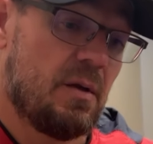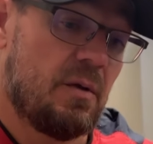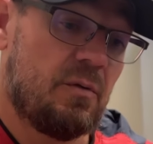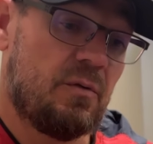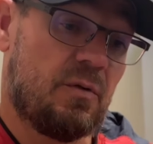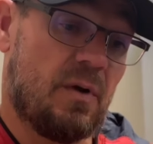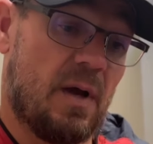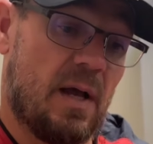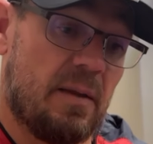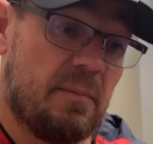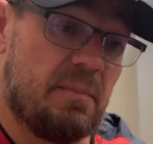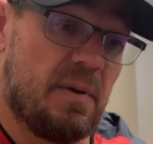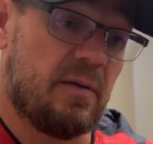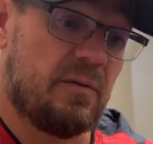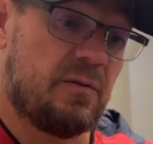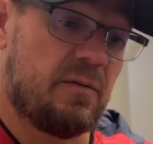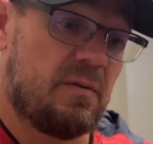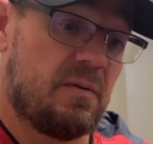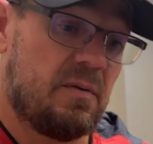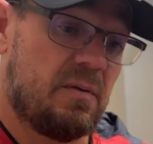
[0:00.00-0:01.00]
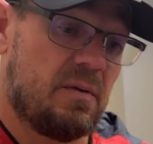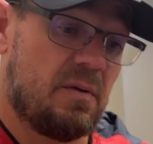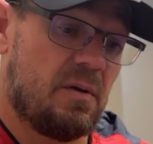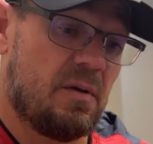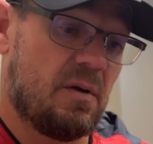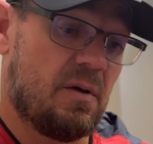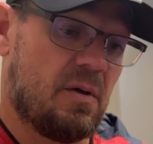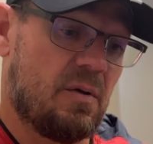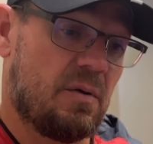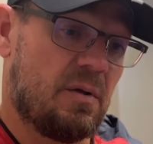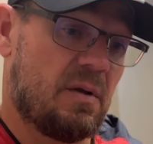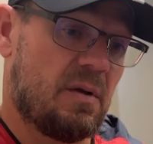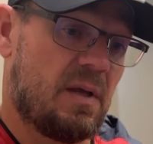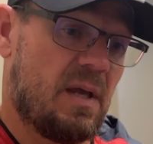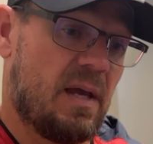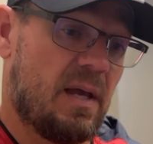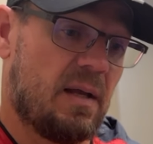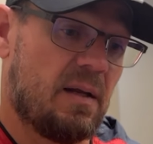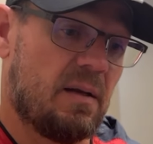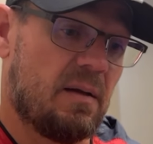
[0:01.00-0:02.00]
try the best, you know, you
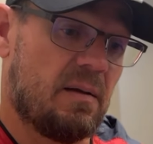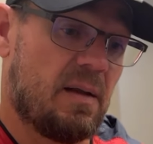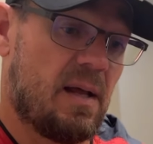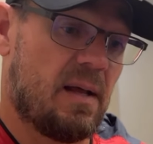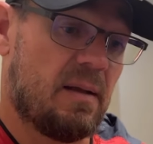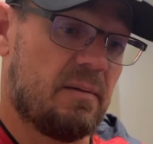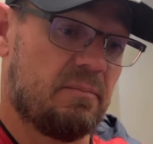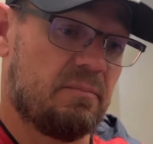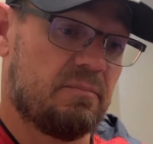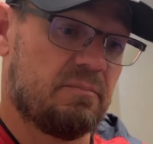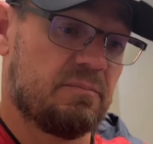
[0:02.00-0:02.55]
can, and not